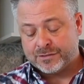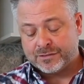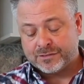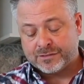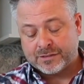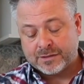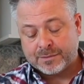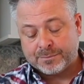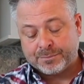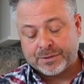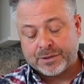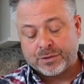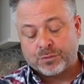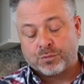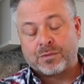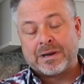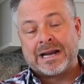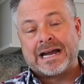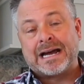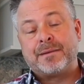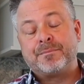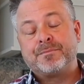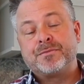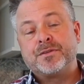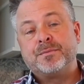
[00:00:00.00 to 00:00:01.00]
to simply
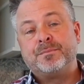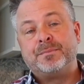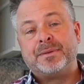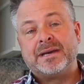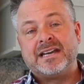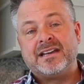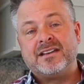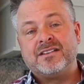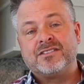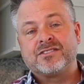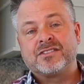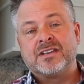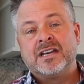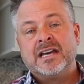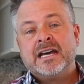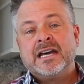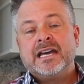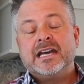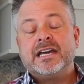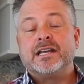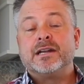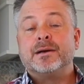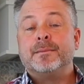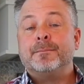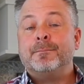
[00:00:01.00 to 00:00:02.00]
wrap the base
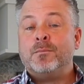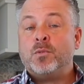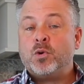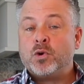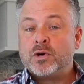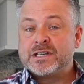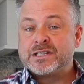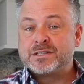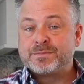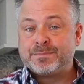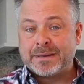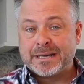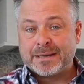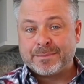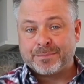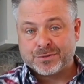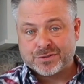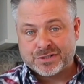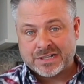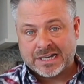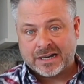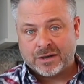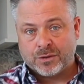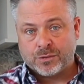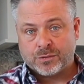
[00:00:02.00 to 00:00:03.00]
in a moist
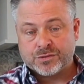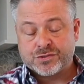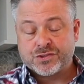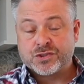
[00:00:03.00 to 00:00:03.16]
paper towel.